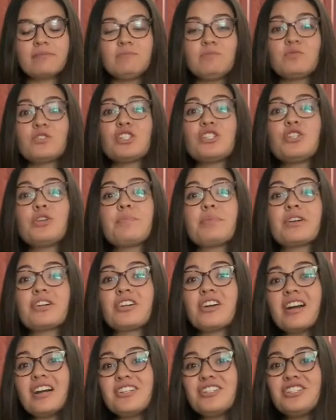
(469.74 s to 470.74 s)
Super
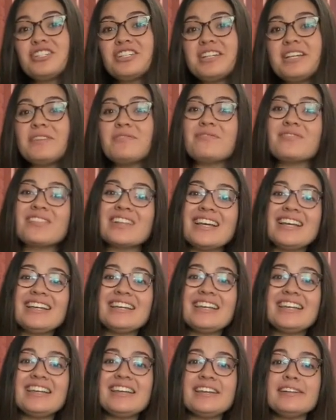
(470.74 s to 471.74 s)
crunchy and
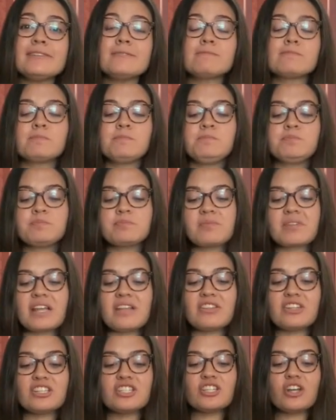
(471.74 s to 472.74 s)
flaky, and
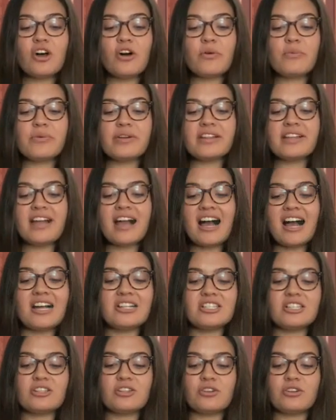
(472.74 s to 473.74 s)
the salt really adds
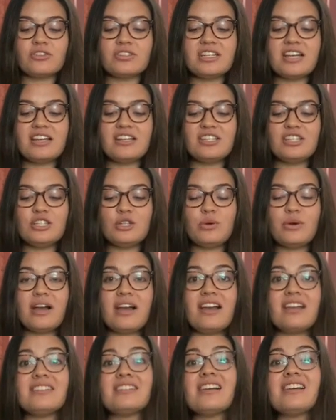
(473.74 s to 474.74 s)
a little taste to it.
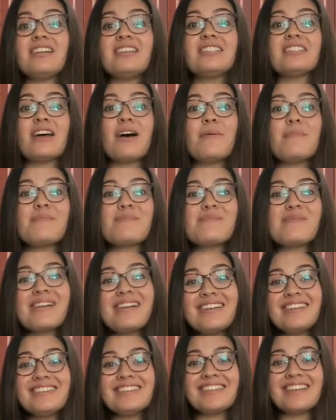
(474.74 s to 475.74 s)
It tastes
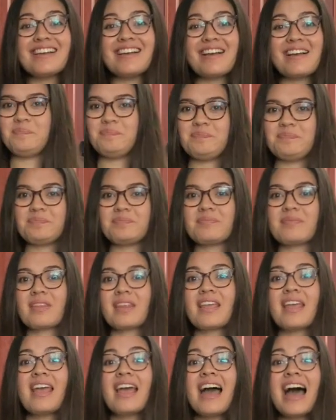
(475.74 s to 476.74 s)
amazing.
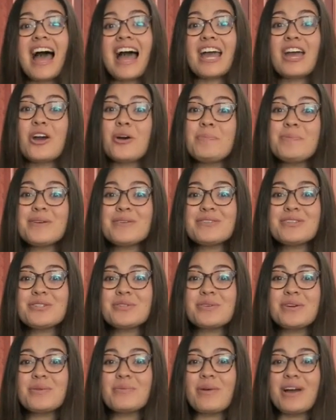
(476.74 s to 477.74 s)
I hope you
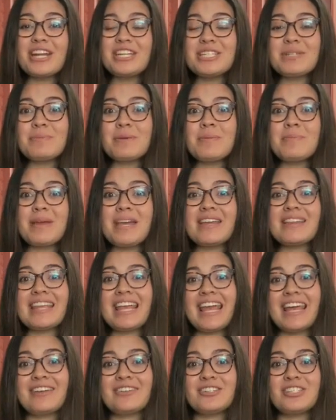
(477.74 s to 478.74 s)
enjoyed watching me make
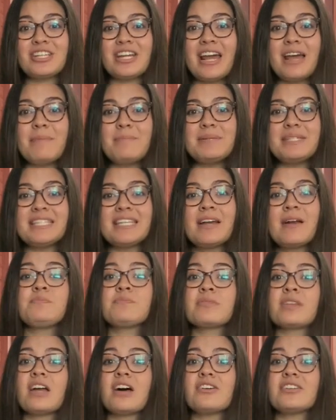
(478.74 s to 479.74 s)
kale chips.
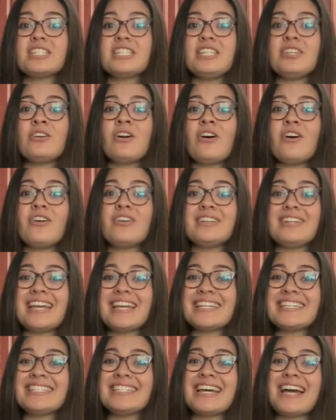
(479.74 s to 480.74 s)
I'll see you all
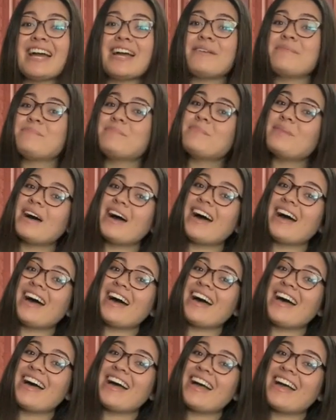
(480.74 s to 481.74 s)
next time.
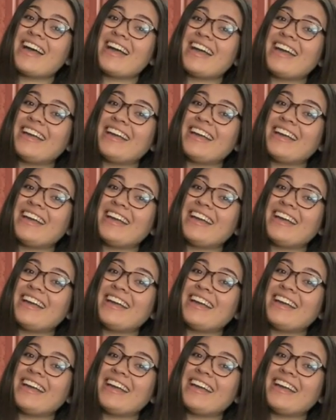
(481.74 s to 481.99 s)
Bye.